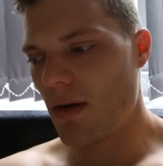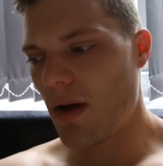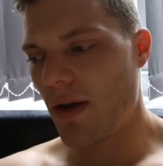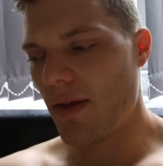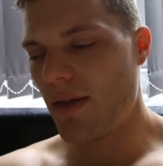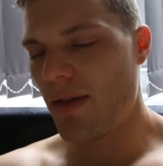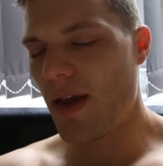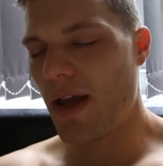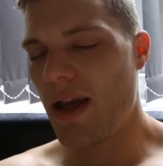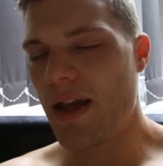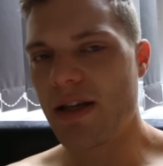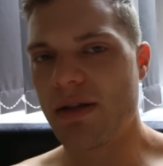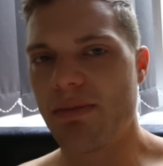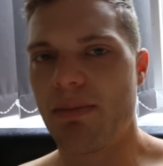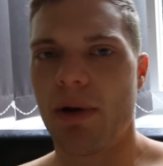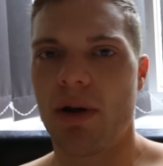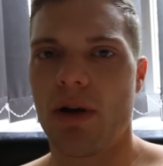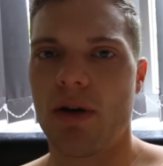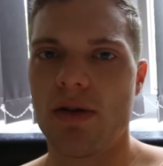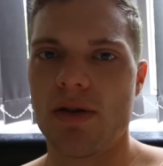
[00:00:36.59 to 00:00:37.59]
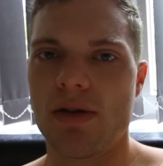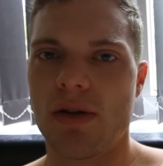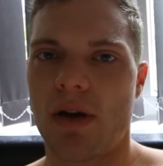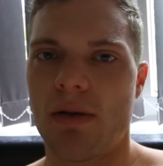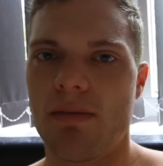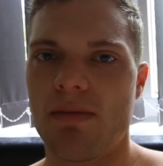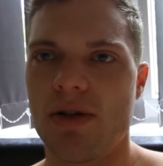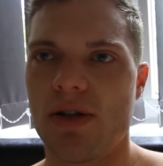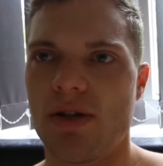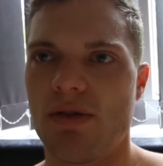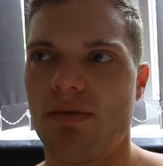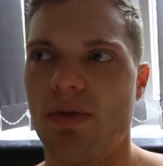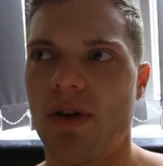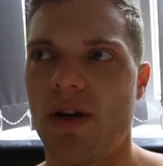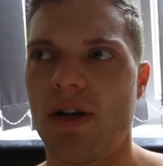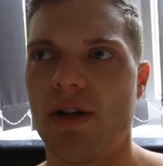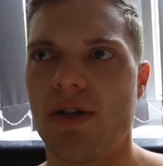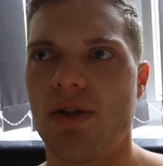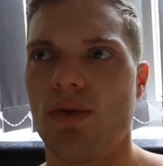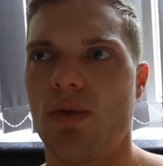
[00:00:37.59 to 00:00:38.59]
I think it's because I'm just
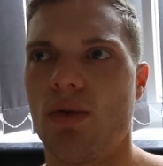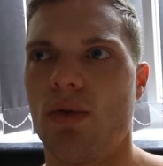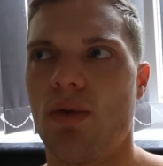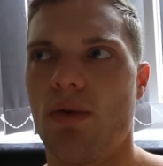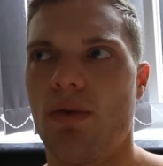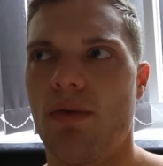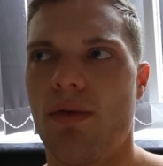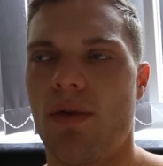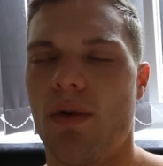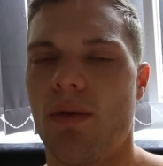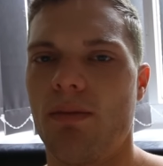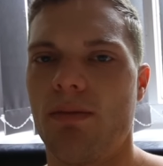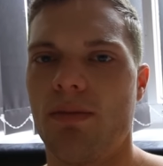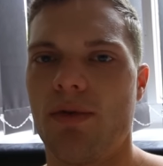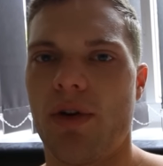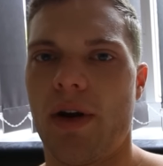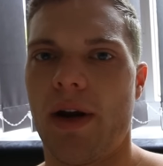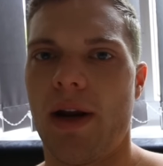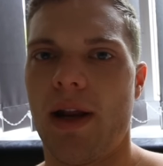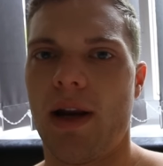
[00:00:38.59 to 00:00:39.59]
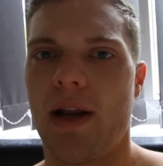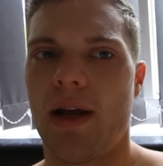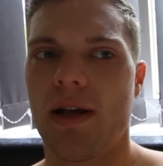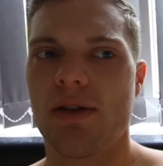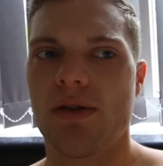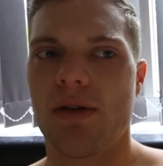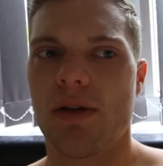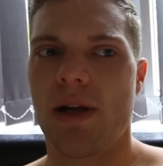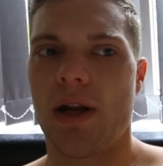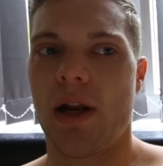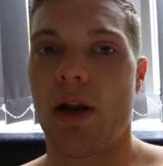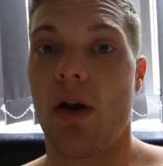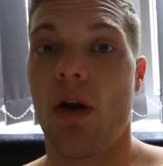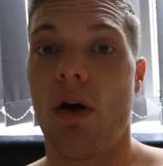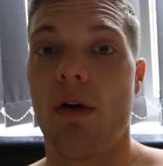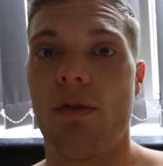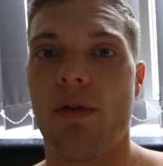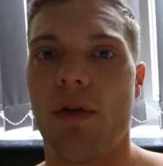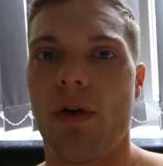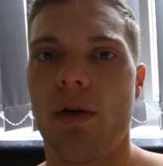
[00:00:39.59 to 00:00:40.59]
really sore from training legs so I did a
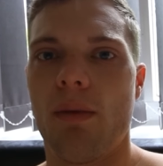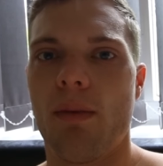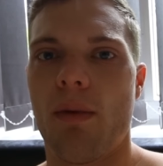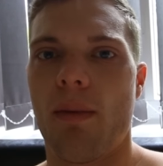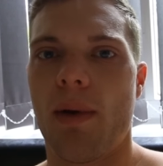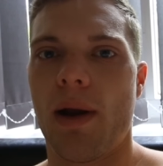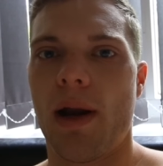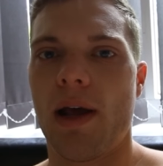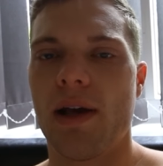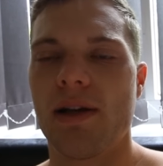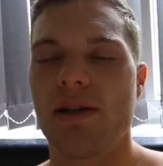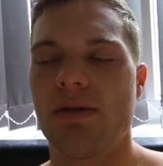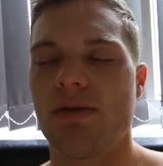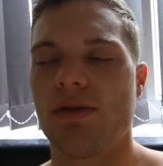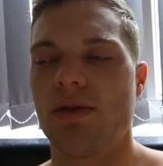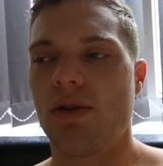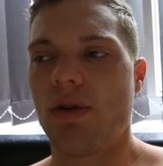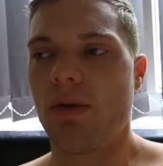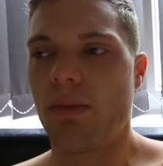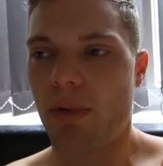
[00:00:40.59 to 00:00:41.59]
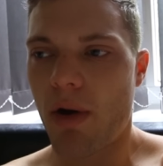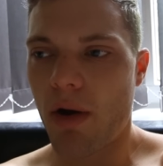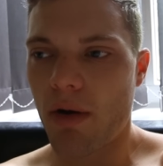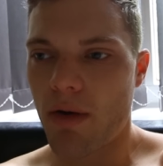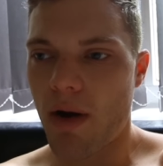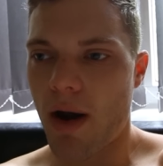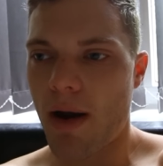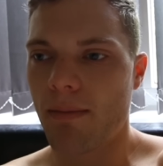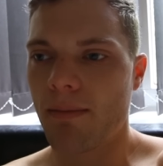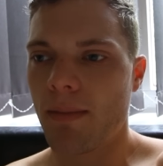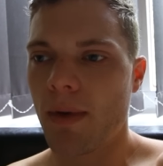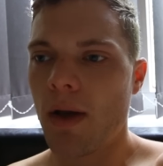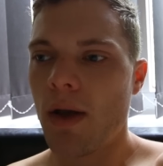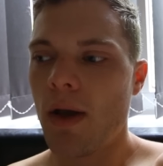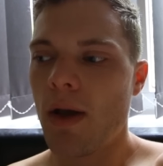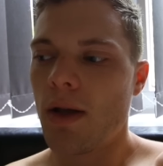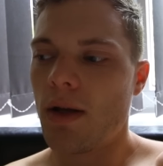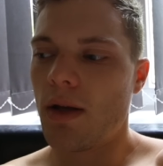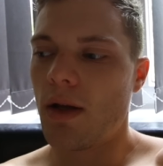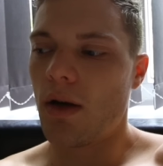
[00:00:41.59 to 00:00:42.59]
lot of volume on my legs it a new program
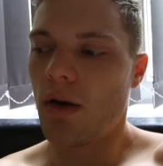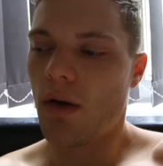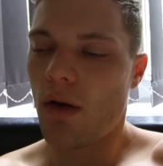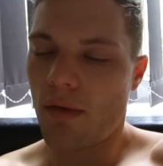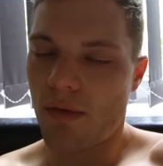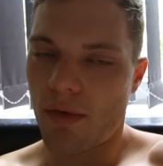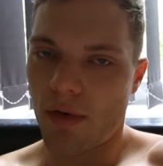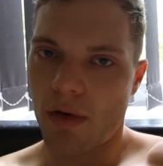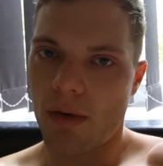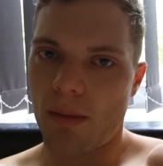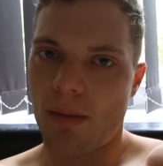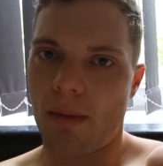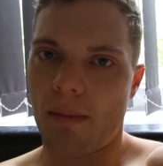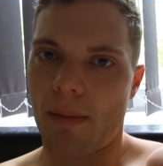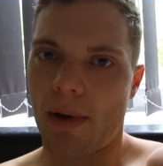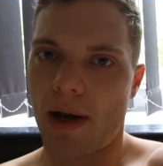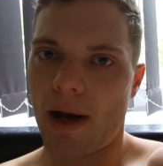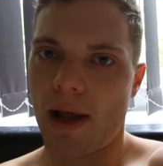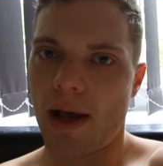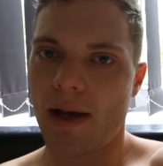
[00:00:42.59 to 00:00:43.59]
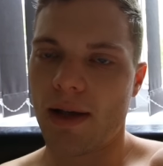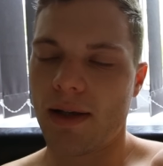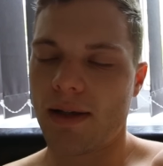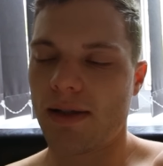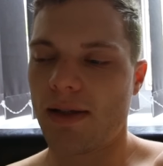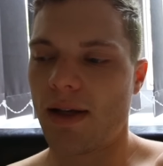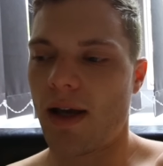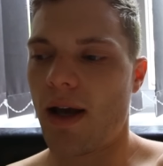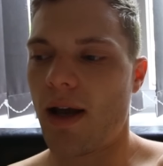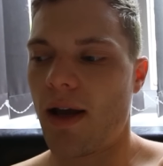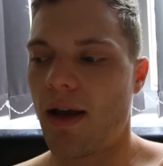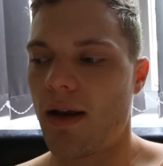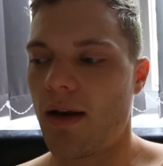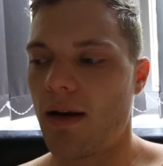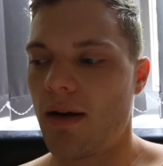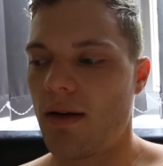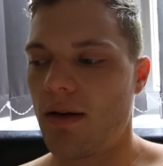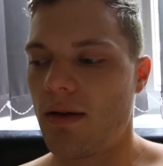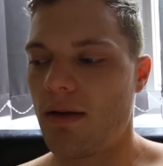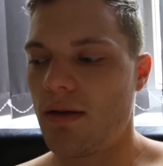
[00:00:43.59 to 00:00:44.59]
did a lot of volume on my legs
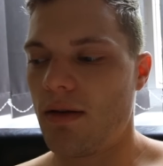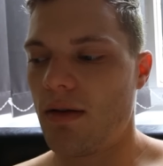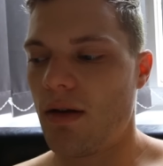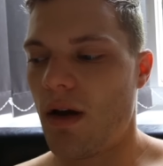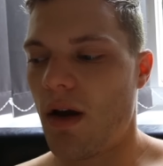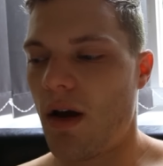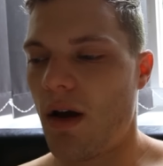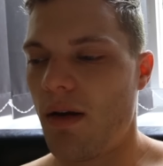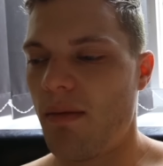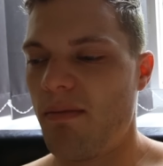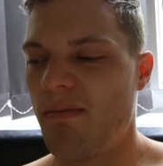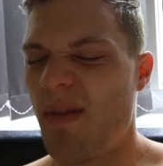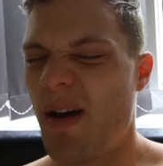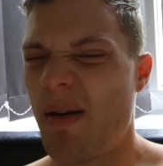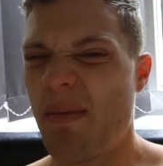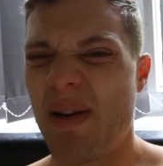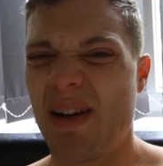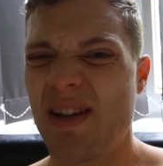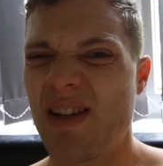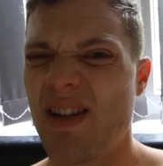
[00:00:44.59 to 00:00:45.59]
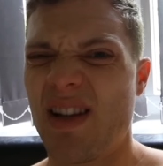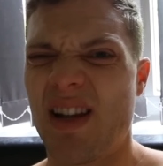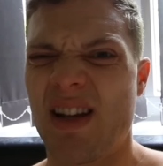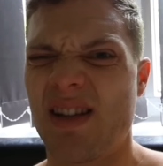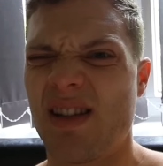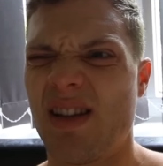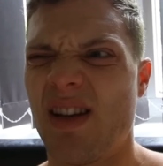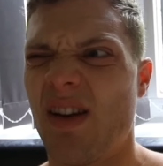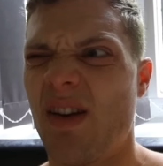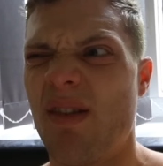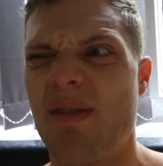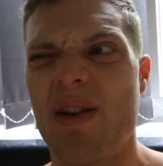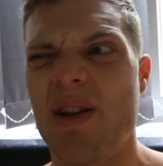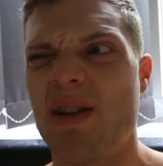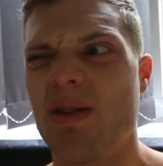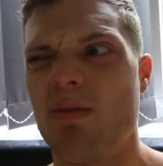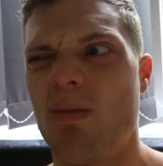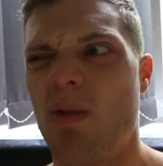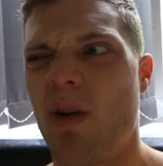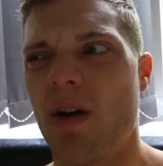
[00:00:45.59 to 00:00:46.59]
and I imagine that's the only
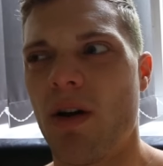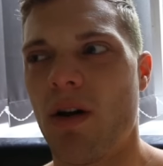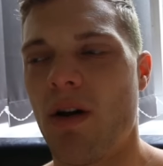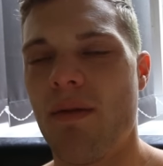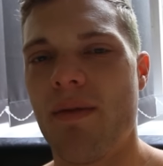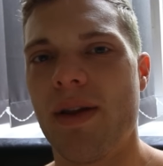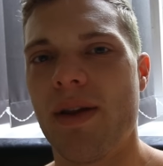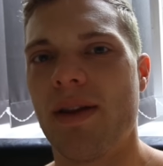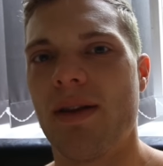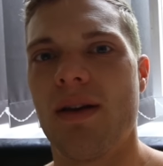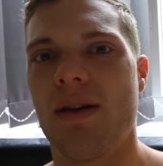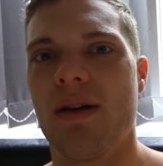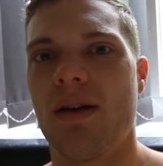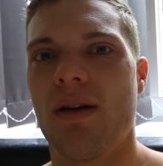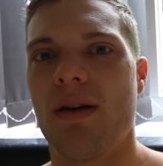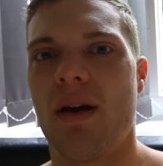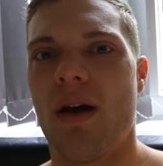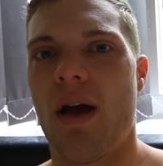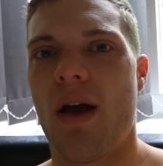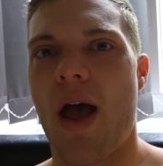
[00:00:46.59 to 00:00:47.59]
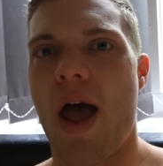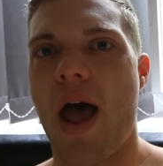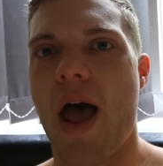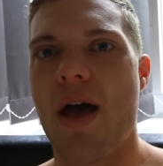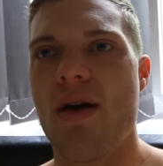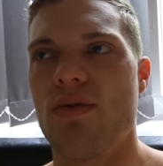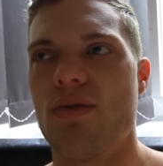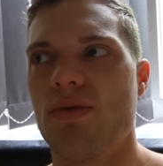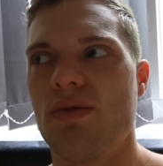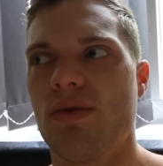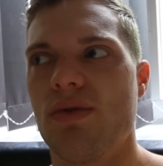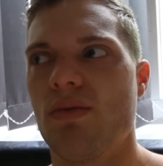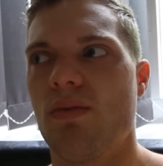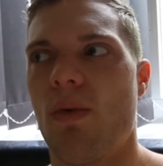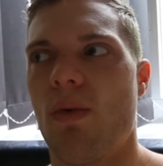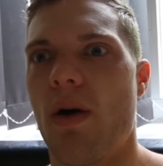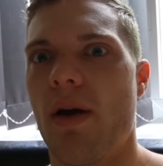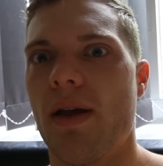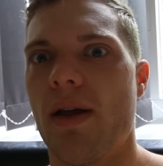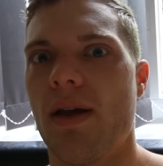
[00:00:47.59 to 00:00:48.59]
reason why I can't really think else
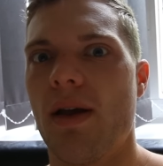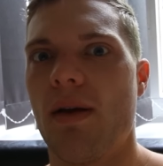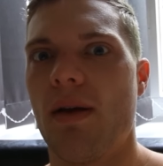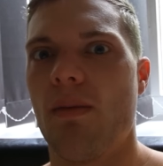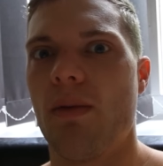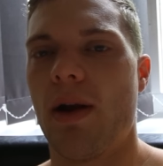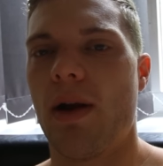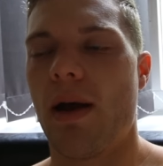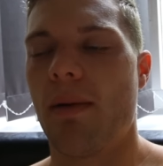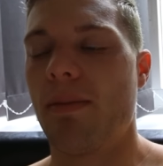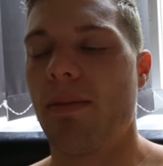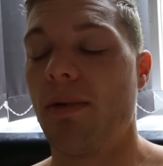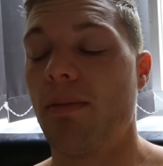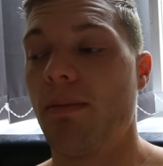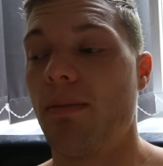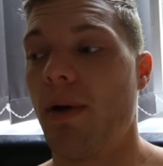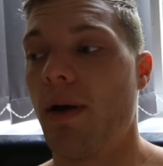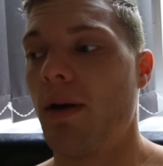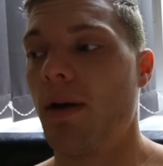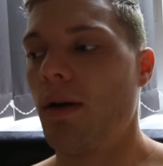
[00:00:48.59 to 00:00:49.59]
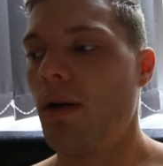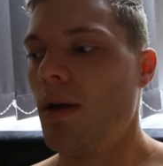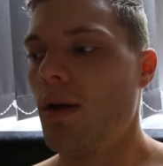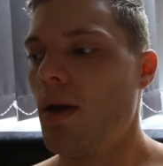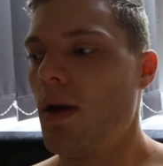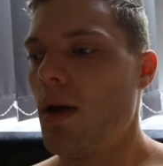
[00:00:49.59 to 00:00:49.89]
why it would happen but